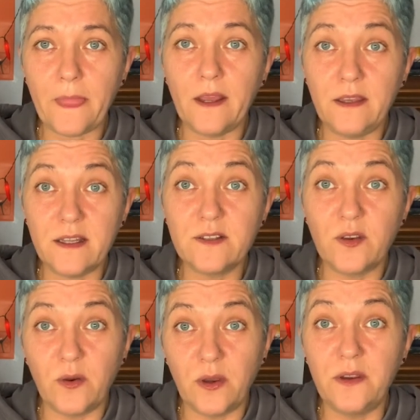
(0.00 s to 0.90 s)
That's
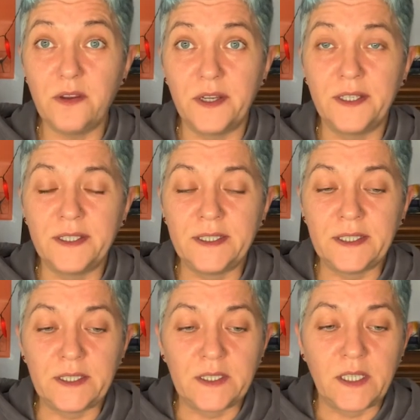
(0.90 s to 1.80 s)
good.
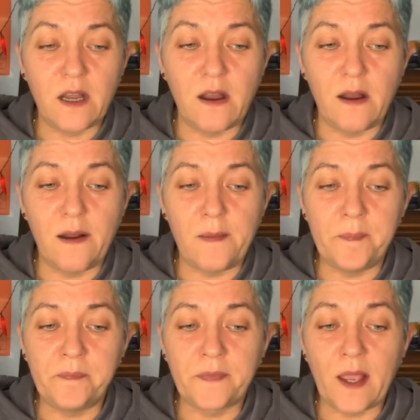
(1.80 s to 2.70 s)
Um,
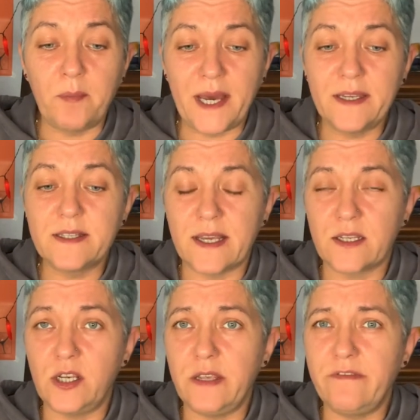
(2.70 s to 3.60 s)
but it's
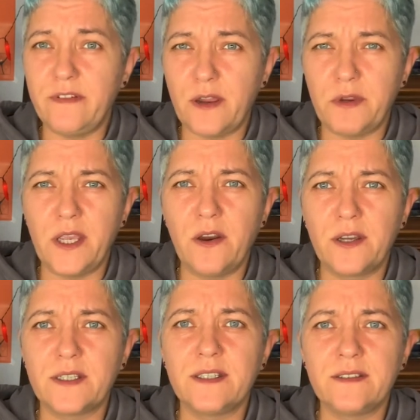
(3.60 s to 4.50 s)
actually very hot
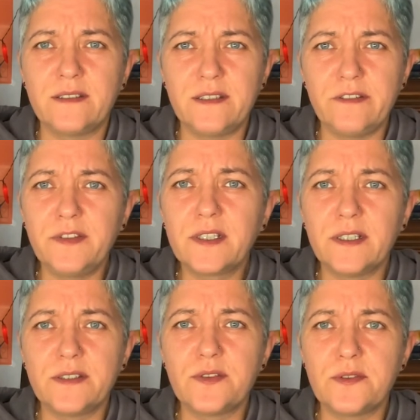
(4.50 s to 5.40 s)
and
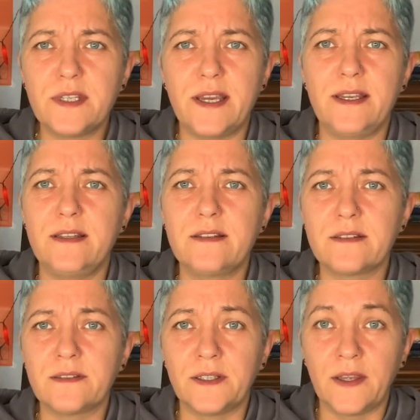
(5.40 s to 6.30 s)
difficult to taste
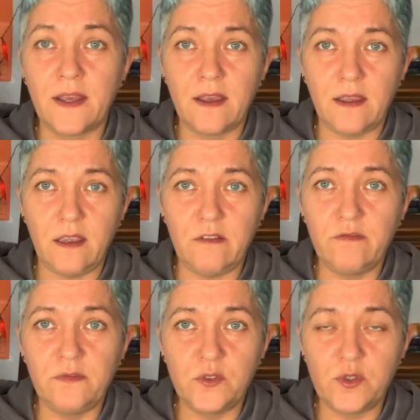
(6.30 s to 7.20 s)

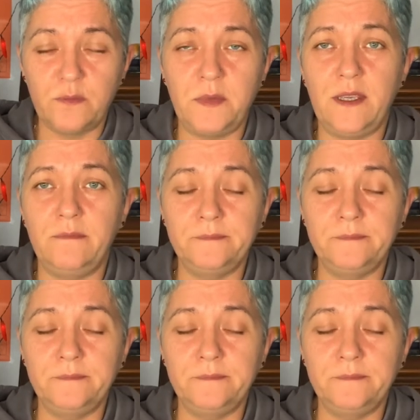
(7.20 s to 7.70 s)
even to me.